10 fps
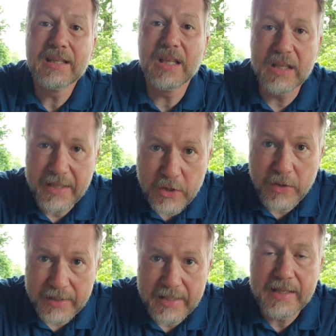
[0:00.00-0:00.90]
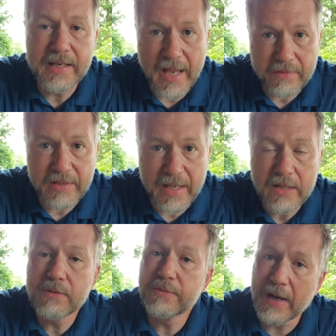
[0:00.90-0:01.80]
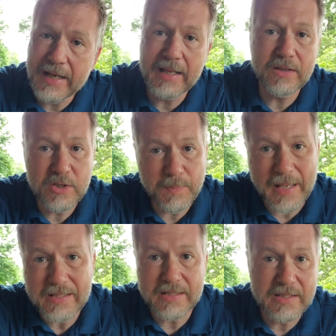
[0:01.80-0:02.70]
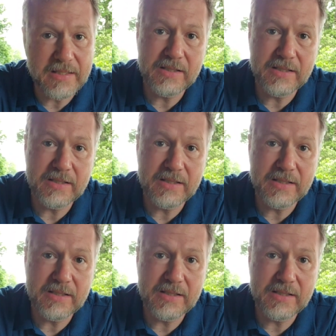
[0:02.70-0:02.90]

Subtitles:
literally navigate, finding spaces,